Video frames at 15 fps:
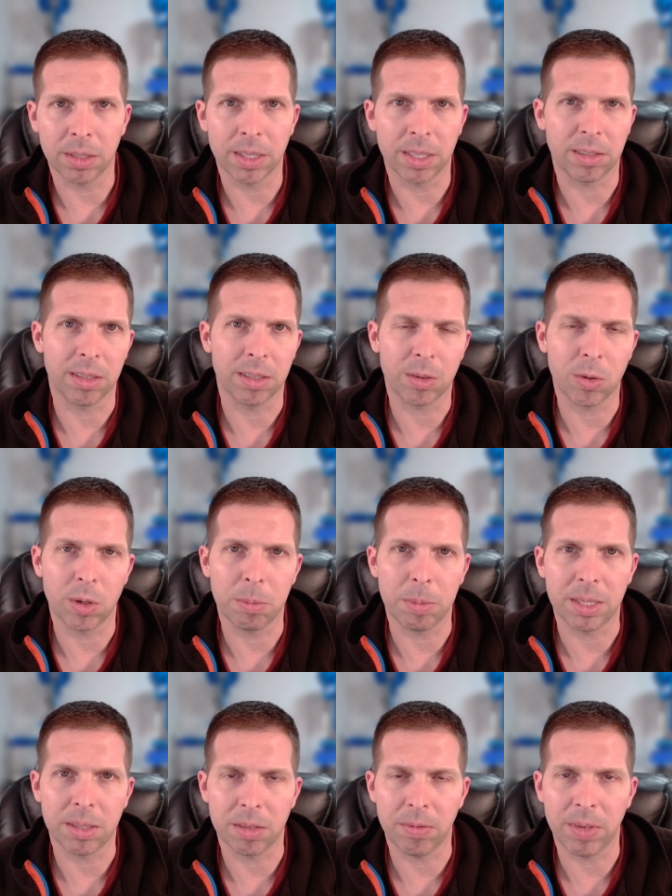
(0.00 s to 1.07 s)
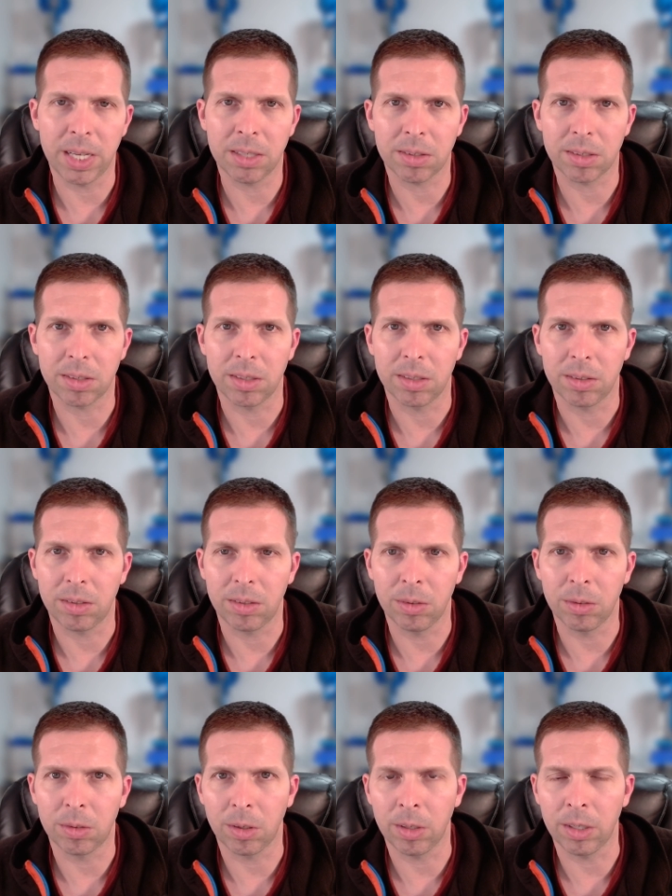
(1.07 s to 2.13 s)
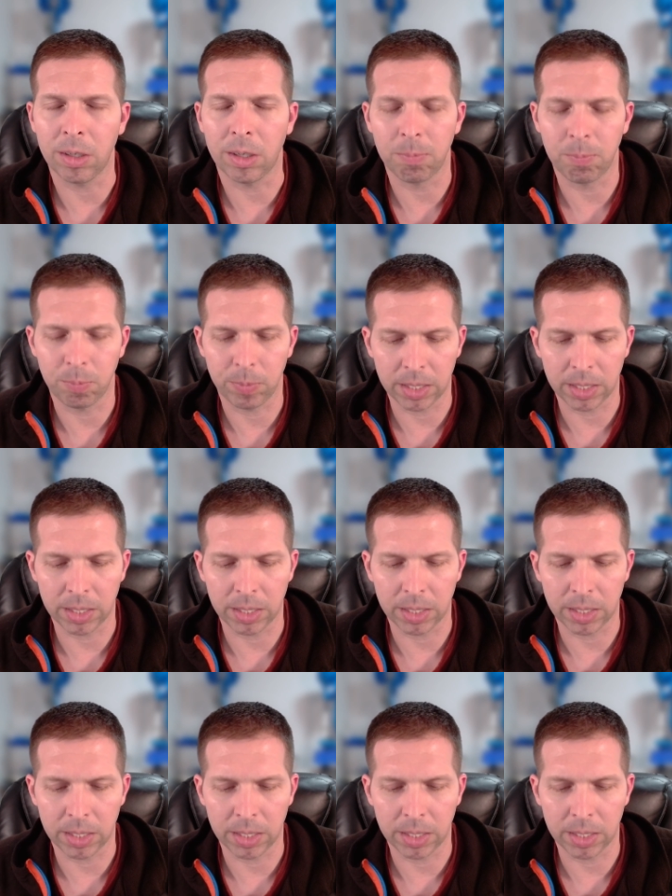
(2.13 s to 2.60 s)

that says Coinbase Advanced to turn it on,